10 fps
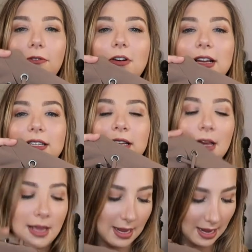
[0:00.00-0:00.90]
front
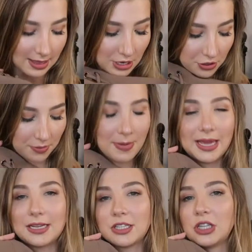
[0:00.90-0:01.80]
and then you can
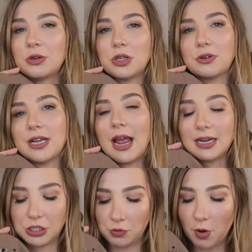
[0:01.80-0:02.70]
make it as loose or tight
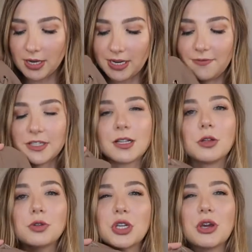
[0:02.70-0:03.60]
as you want. If it's
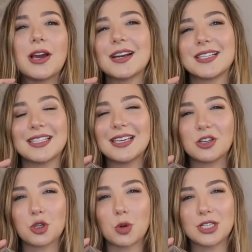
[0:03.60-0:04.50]
looser, you kind of see
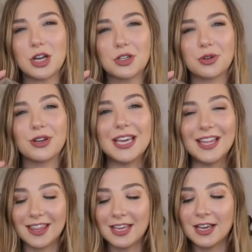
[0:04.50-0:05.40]
the shorts
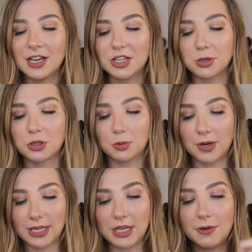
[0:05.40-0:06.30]
underneath. So it's
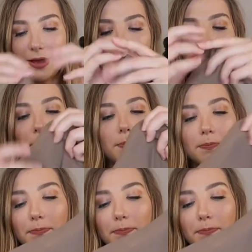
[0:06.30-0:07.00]
really cute. And then the